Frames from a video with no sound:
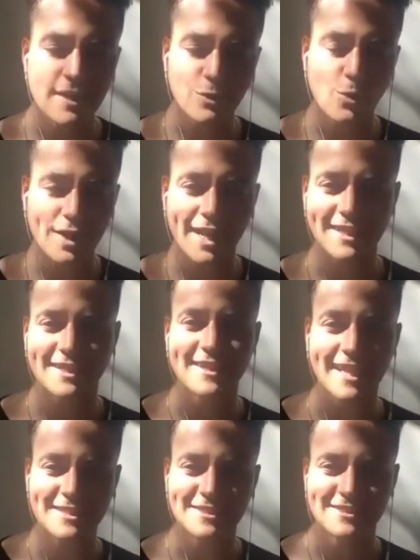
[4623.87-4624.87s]
what I
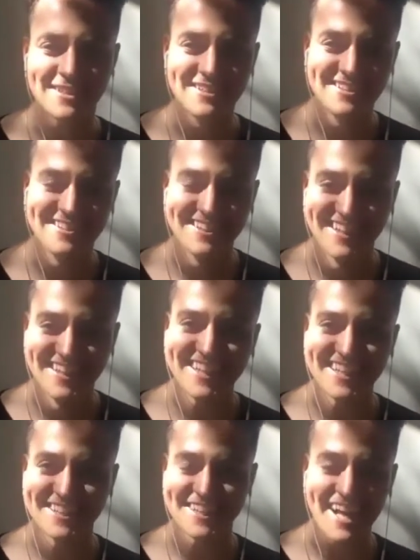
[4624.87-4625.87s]
collected
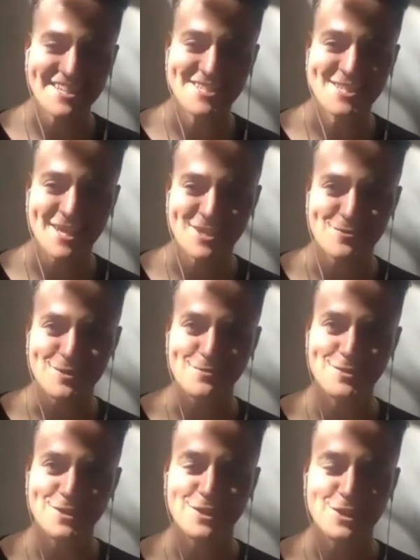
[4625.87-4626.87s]
in the last 10 to
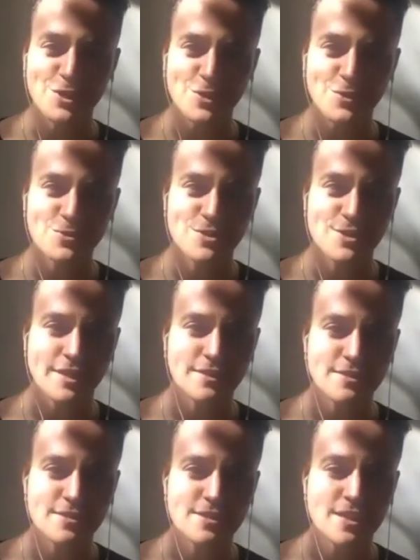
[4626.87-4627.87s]
15 years and
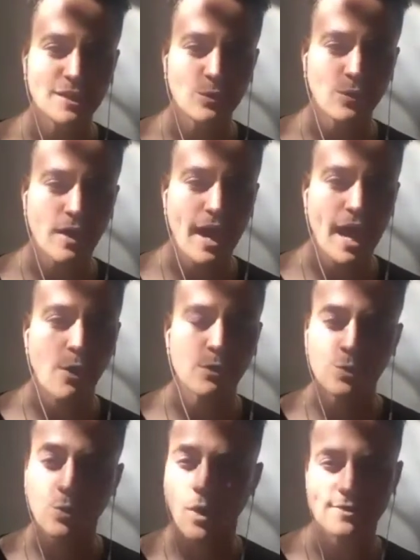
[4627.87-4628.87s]
seeing how
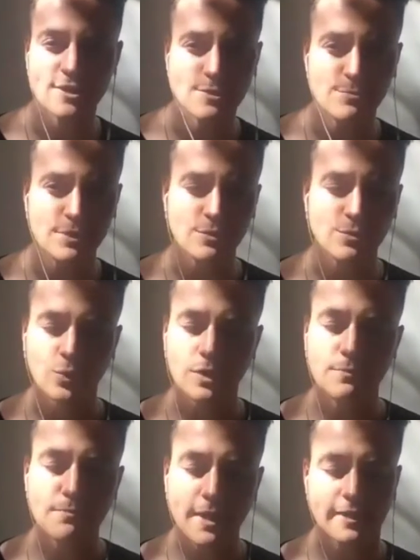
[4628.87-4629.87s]
it wants to be
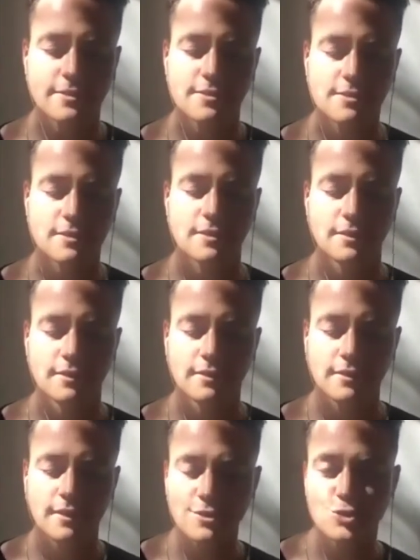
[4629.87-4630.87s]
remixed
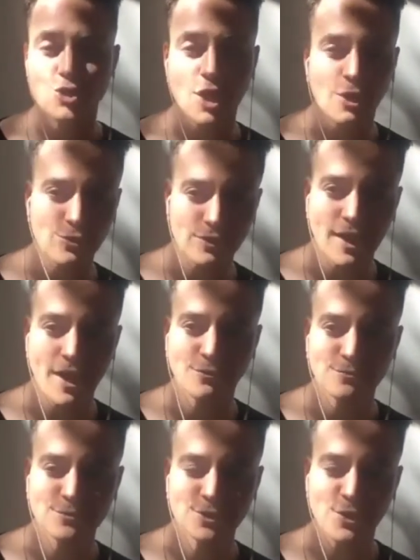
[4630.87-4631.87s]
and shared now.
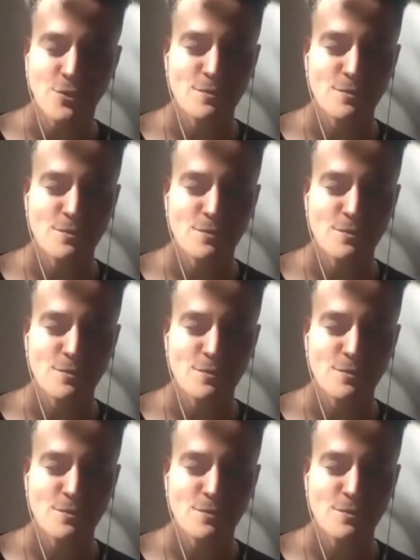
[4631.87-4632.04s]
So I'm